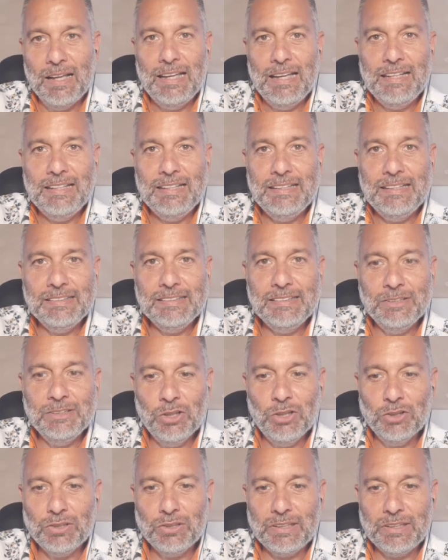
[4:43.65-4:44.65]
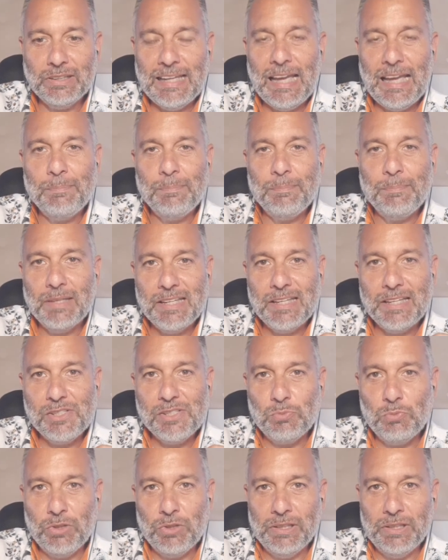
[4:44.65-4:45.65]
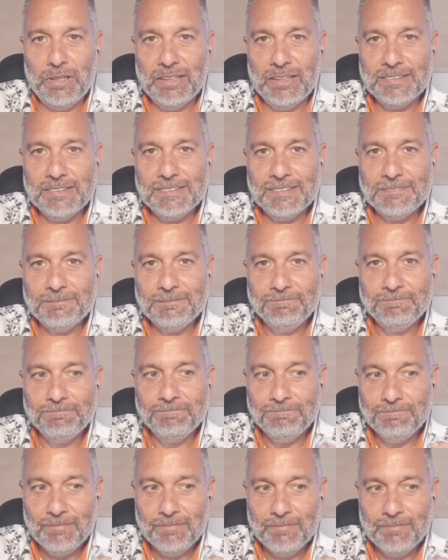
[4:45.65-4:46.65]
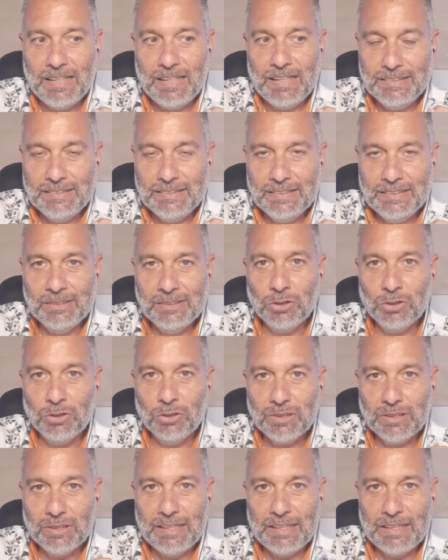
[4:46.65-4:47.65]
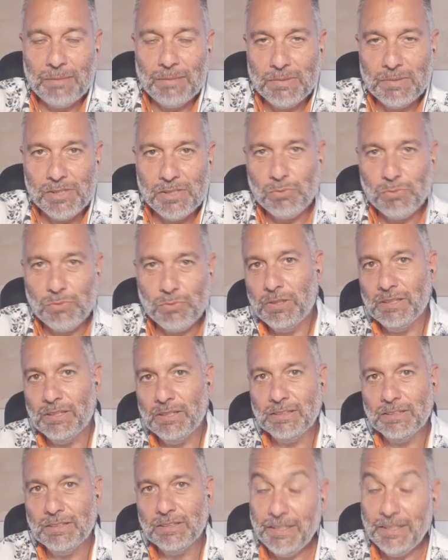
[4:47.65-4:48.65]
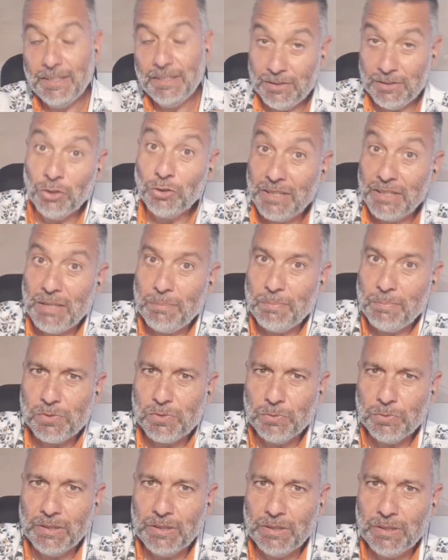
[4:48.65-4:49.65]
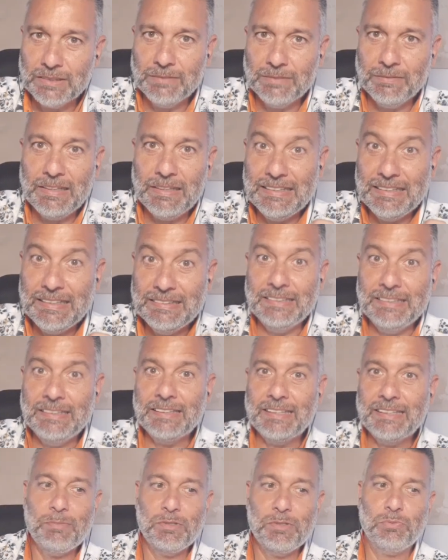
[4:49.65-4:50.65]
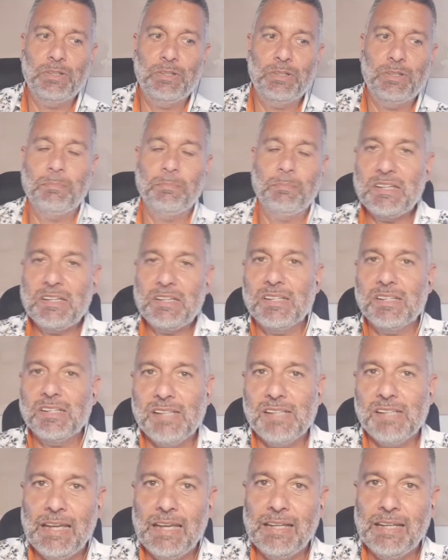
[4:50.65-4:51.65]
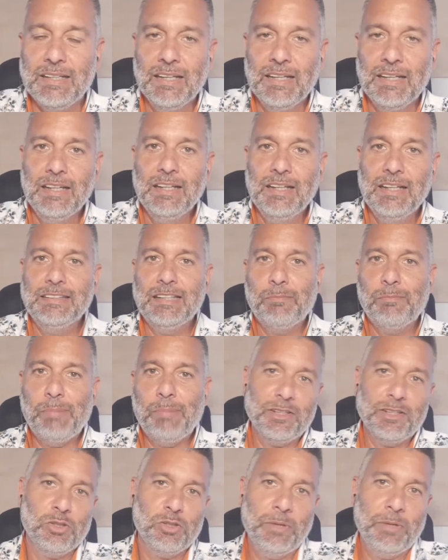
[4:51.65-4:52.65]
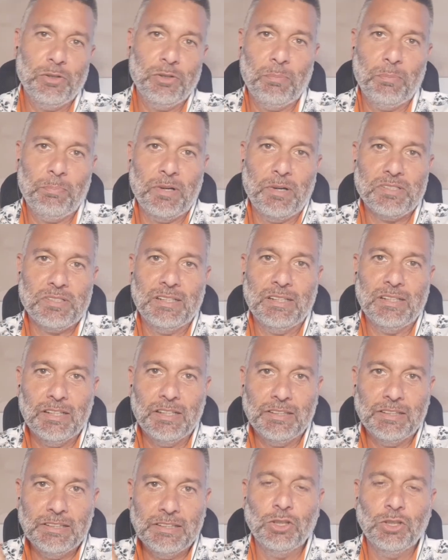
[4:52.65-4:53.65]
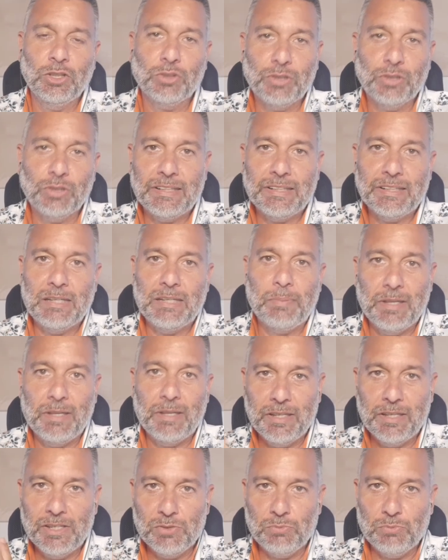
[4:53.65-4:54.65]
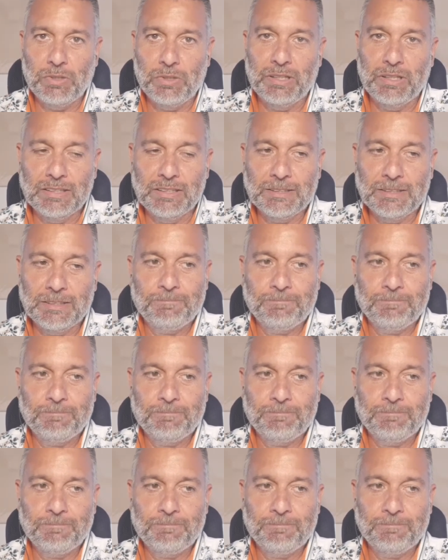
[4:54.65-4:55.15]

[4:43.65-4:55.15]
He did not keep his word. He did not keep his word. He did not keep his word. He didn't keep his word. Messi is saying that Bartomeu, the president, did not keep his word.